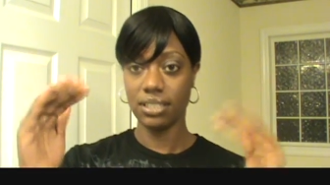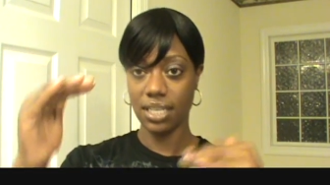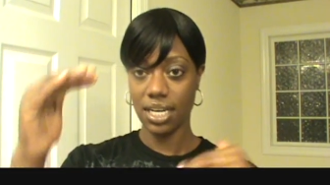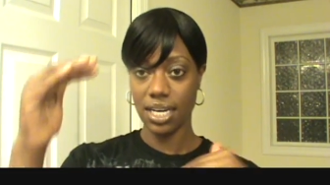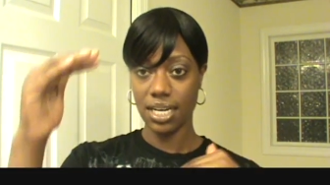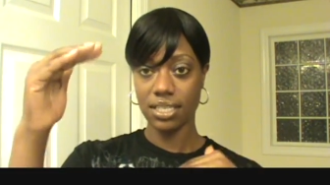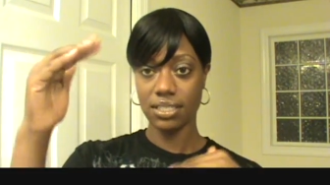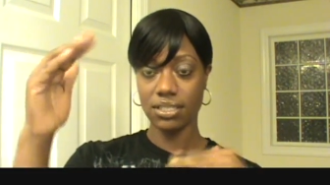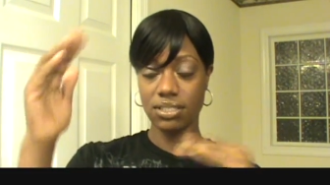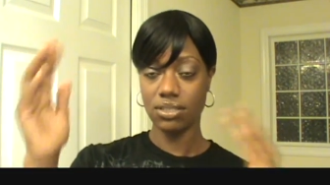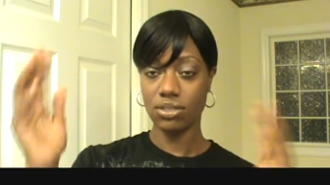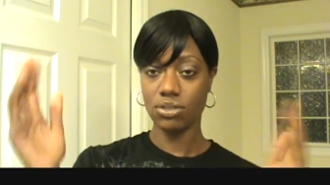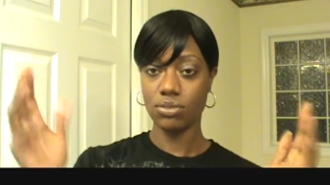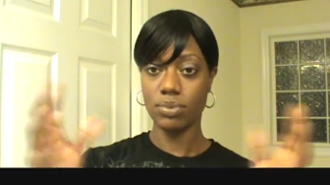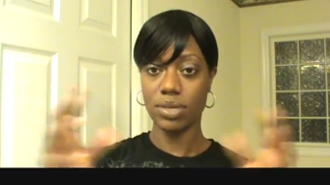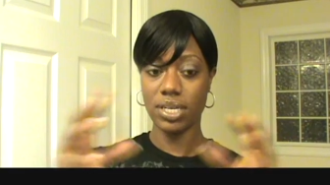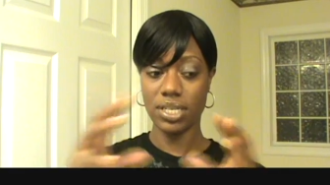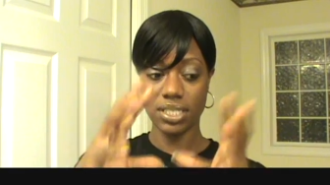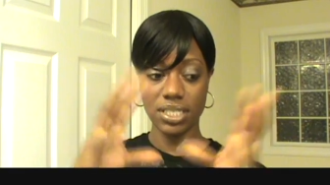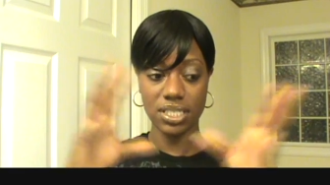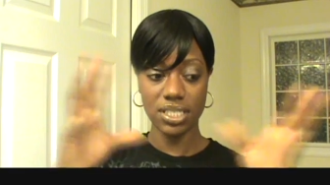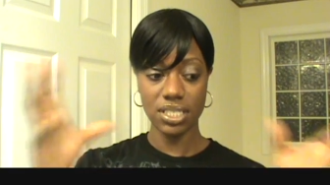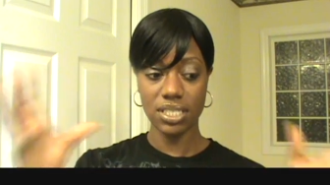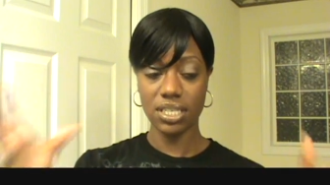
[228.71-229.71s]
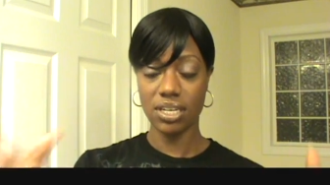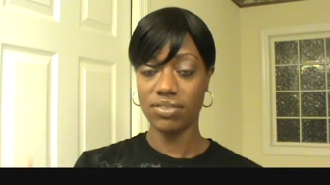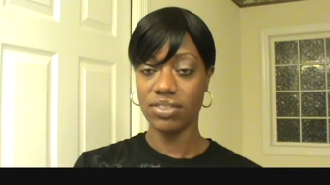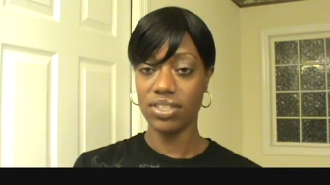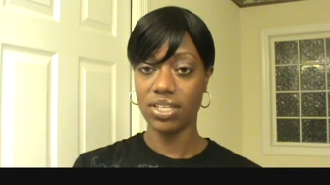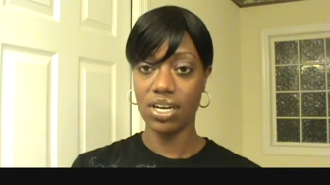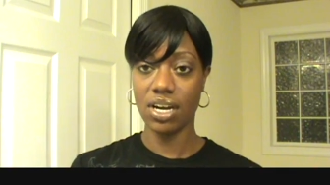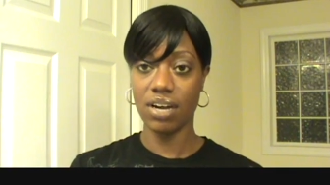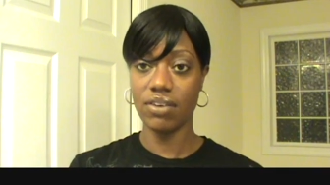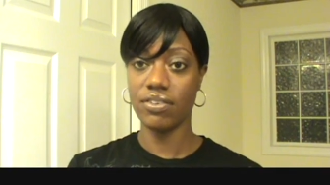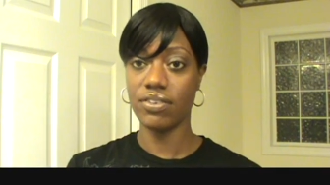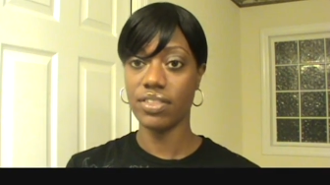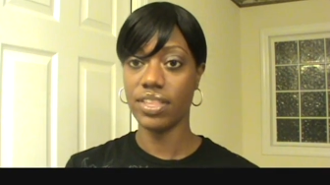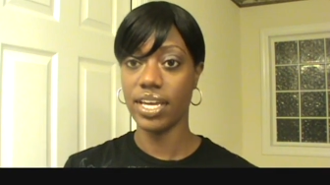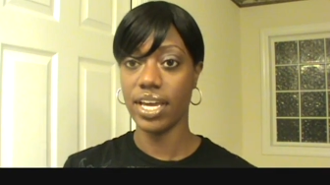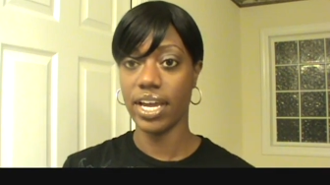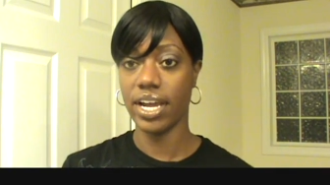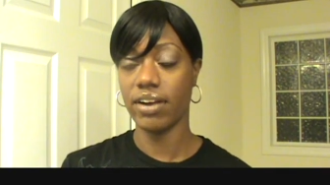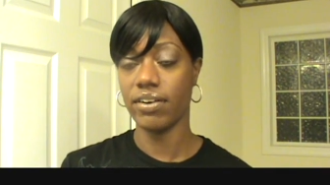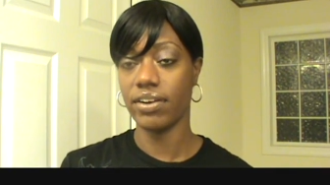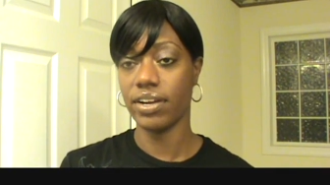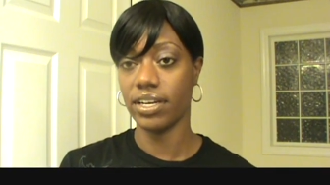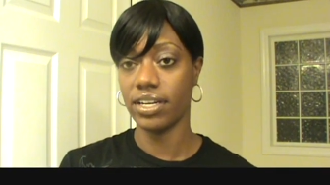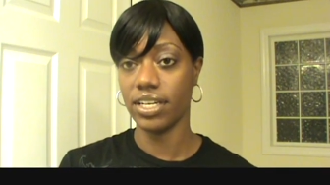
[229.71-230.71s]
not too big, just enough to cover the
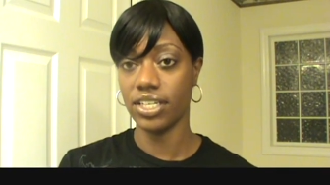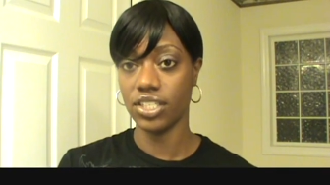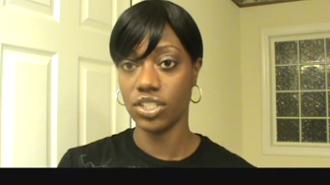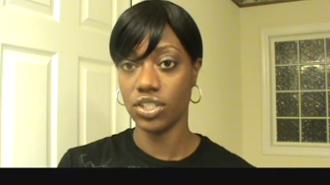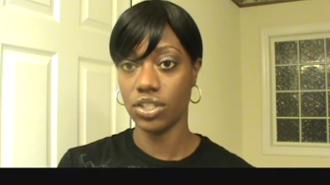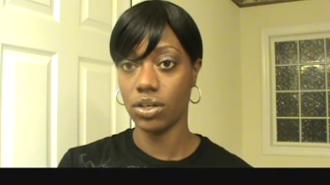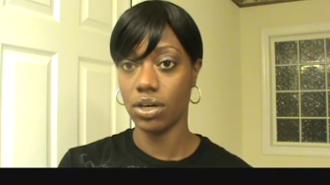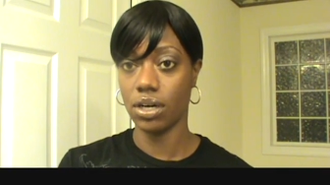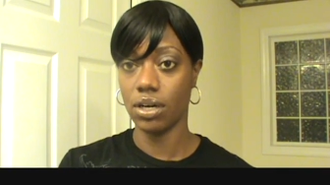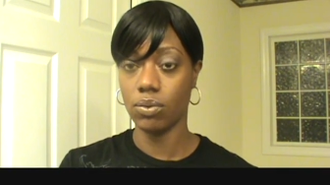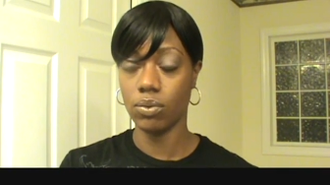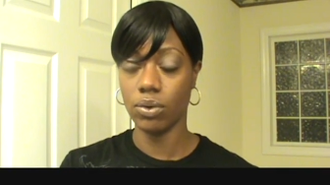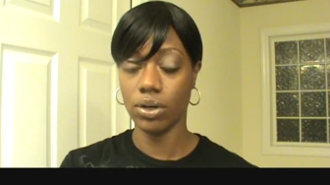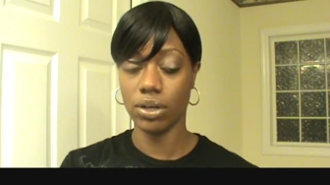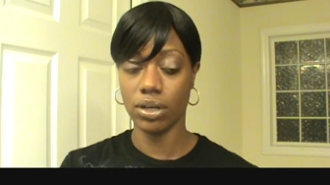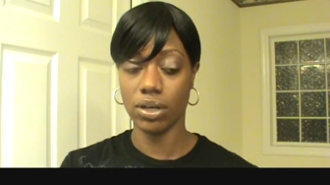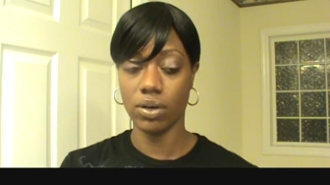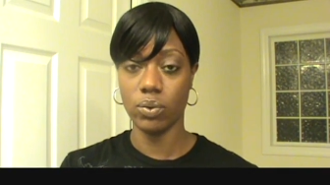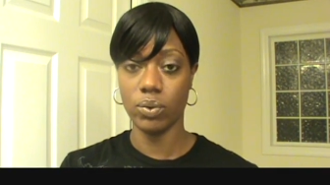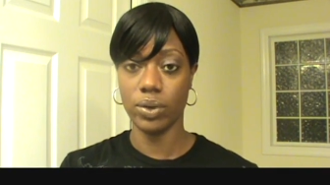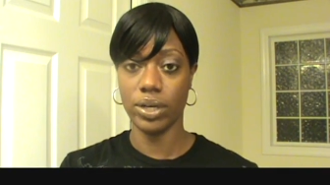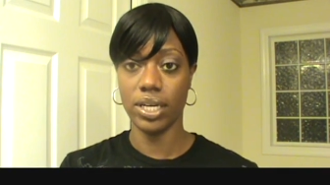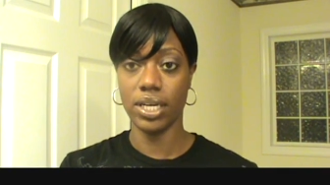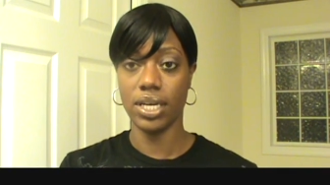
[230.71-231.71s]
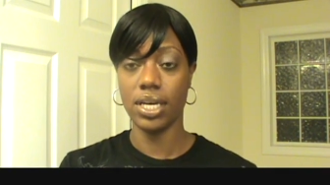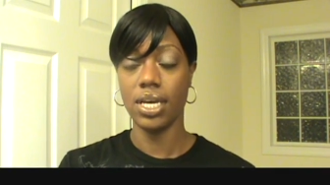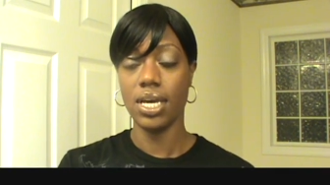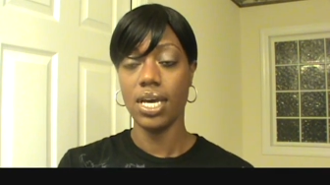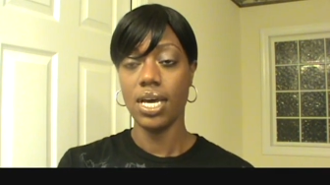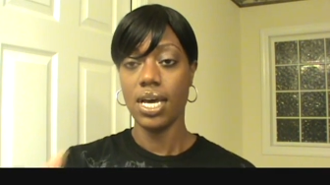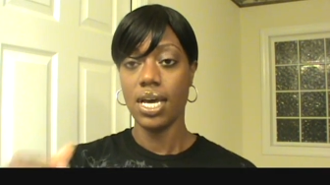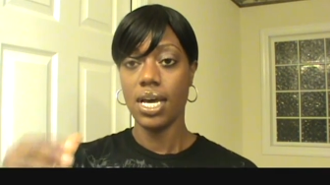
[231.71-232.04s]
area that you're working with.